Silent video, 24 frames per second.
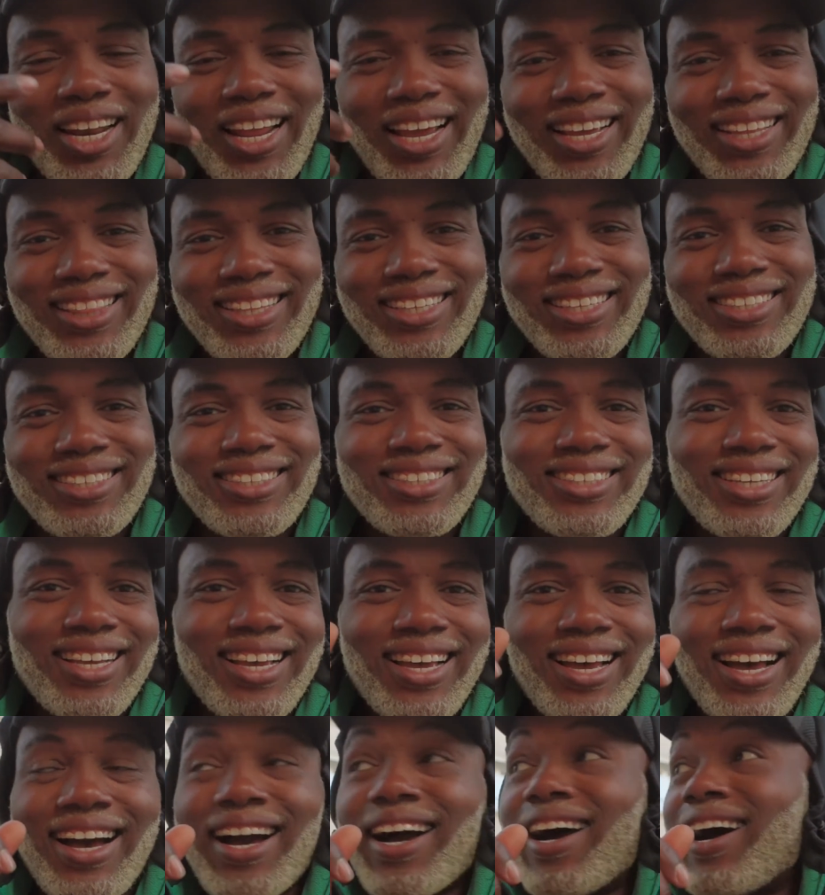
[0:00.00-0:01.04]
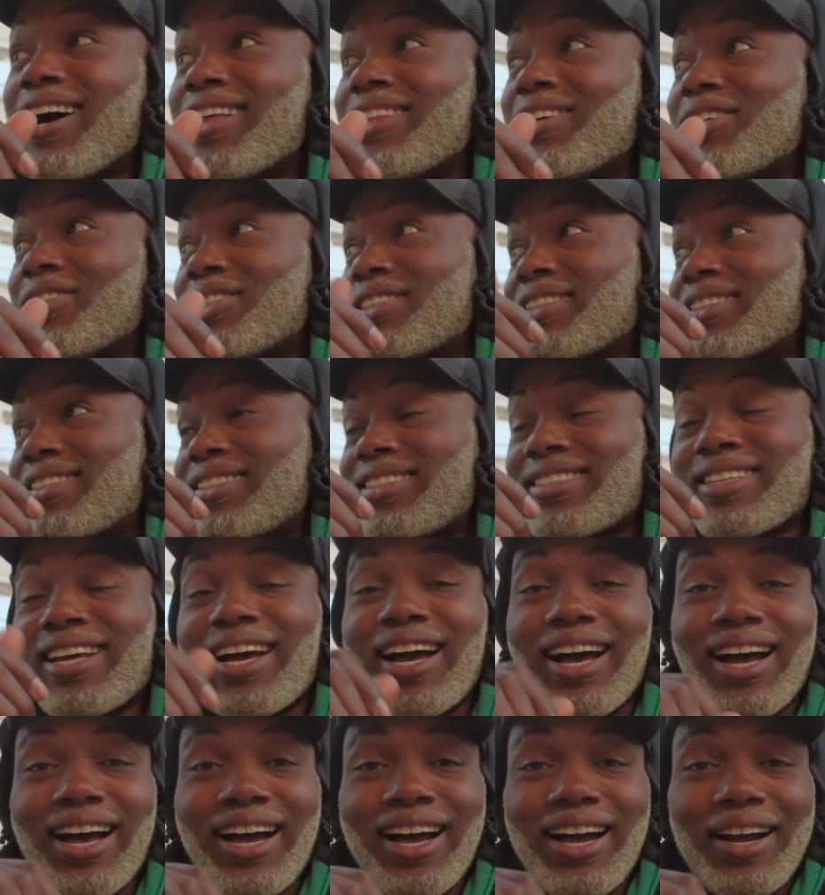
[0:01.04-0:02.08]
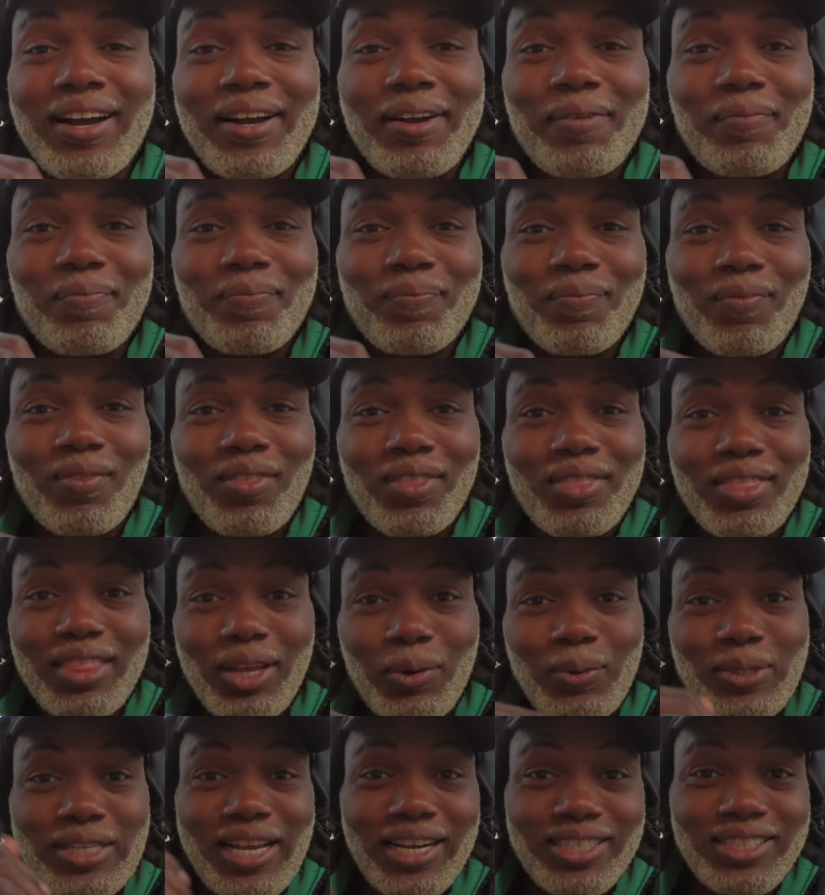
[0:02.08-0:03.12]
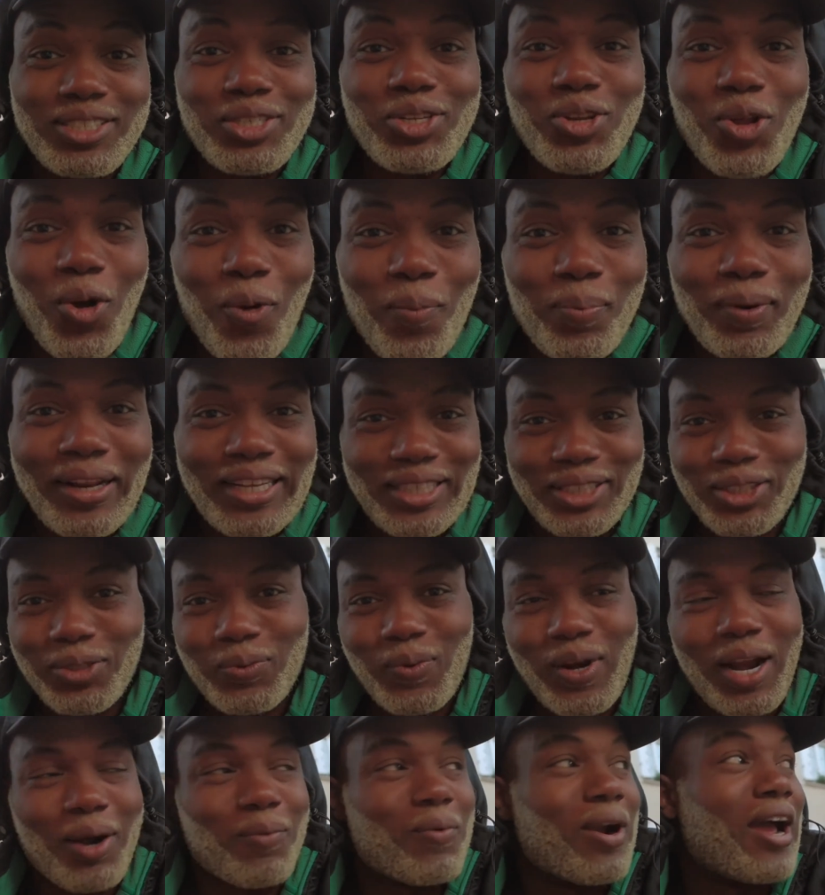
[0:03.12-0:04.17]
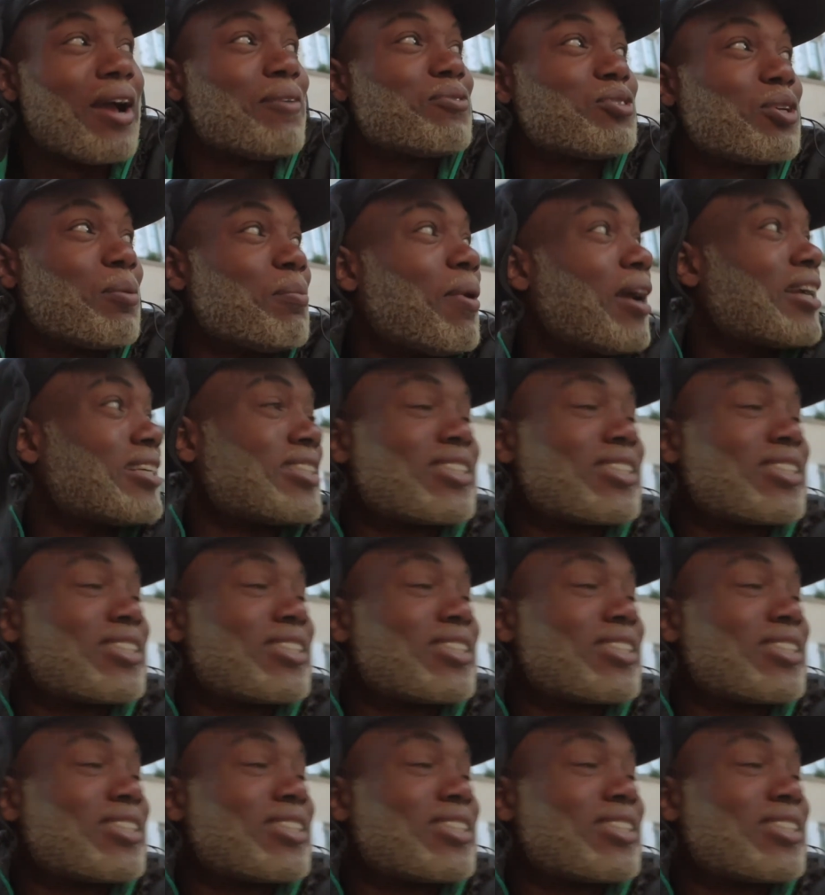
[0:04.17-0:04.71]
like this, uh, there's uh, there was actually no places when I arrived, so I'm like